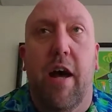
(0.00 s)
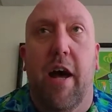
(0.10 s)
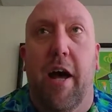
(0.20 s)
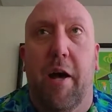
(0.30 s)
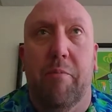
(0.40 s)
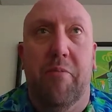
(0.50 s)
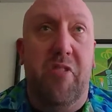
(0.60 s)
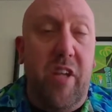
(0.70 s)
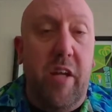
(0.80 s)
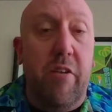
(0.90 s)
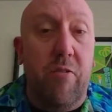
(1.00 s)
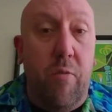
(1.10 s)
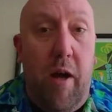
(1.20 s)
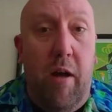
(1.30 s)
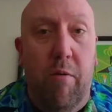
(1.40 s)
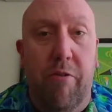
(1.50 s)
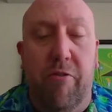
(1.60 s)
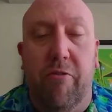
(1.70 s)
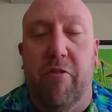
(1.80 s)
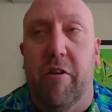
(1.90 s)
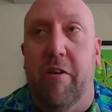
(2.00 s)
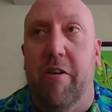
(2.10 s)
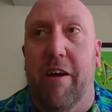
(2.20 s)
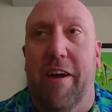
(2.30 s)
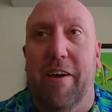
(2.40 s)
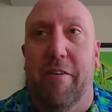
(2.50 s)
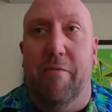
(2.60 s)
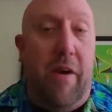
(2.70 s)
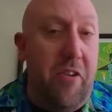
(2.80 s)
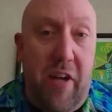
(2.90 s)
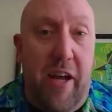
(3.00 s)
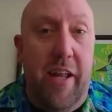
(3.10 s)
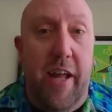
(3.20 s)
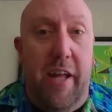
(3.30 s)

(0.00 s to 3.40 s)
um, scene as well, which is uh, very exciting.